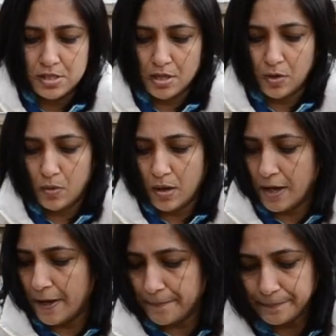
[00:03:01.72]
So
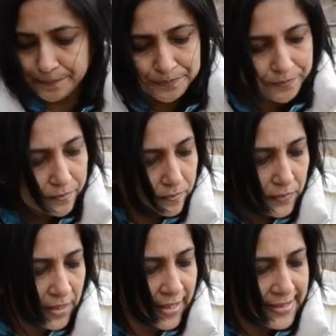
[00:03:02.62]

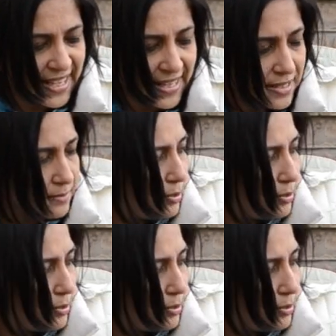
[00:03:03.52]
let's add some